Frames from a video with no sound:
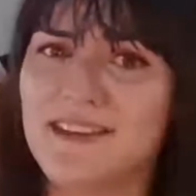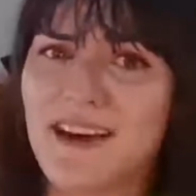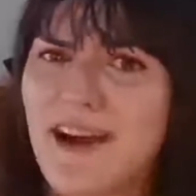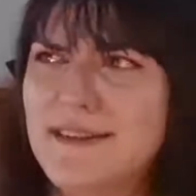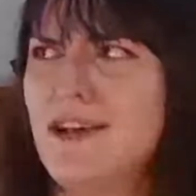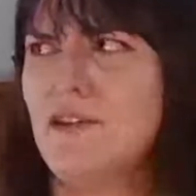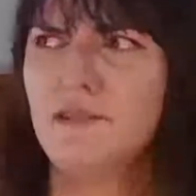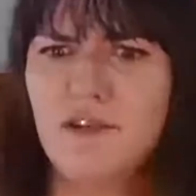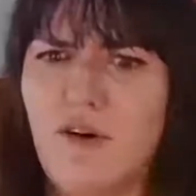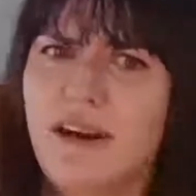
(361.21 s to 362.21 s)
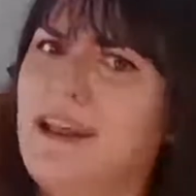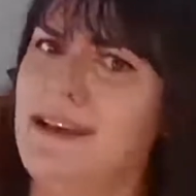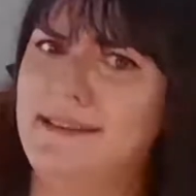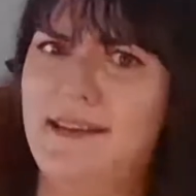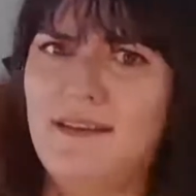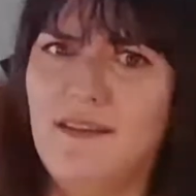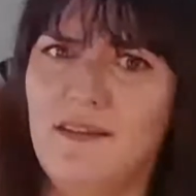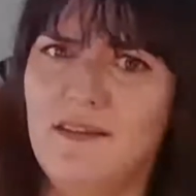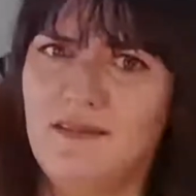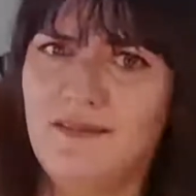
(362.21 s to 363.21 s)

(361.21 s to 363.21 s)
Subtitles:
the dice a lot easier.